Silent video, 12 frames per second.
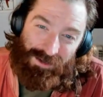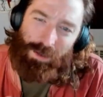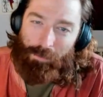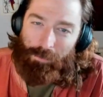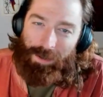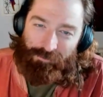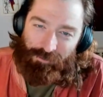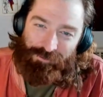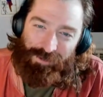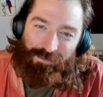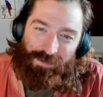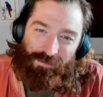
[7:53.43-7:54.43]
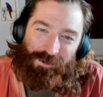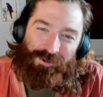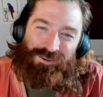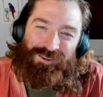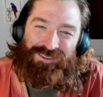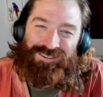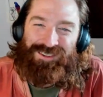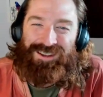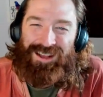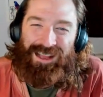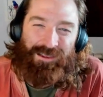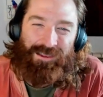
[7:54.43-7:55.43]
Paperbacks also have their virtues.
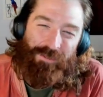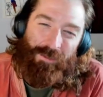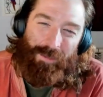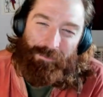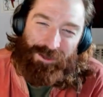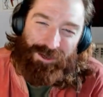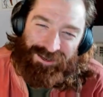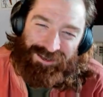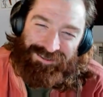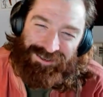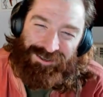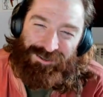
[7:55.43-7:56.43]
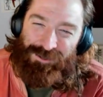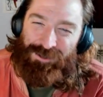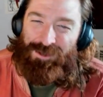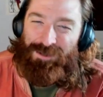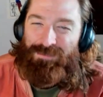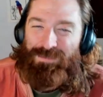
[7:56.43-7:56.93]
Uh, I love them. I'm going to continue doing them.